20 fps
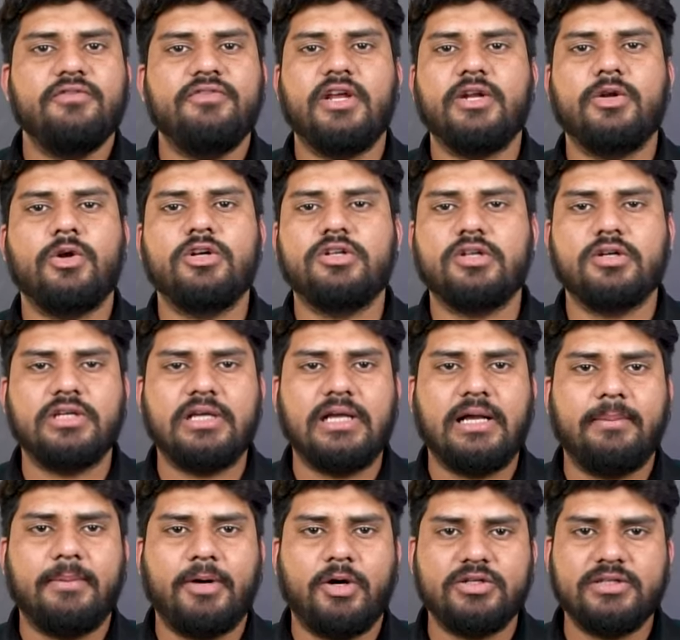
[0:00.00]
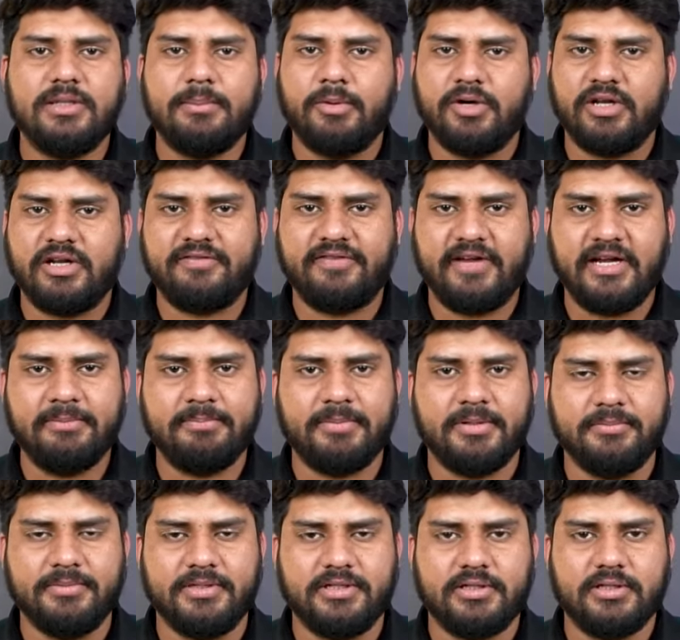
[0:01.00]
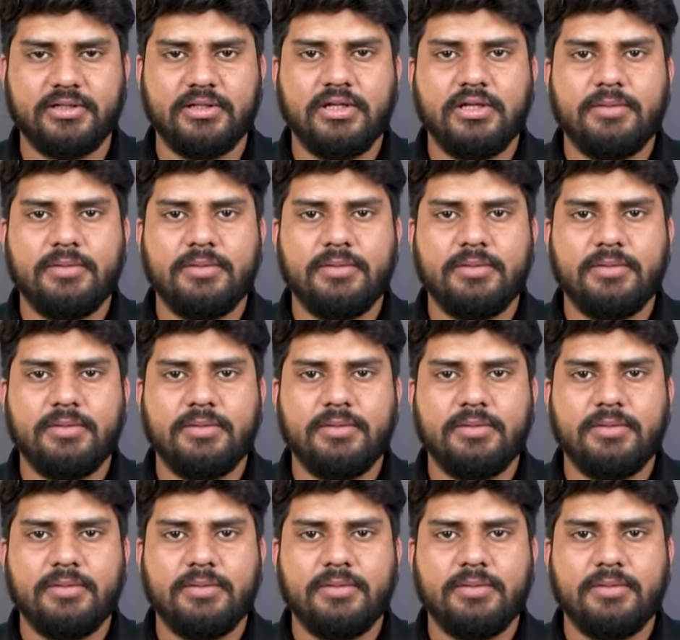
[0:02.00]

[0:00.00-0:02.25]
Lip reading: We are not talking about the bona fide permit.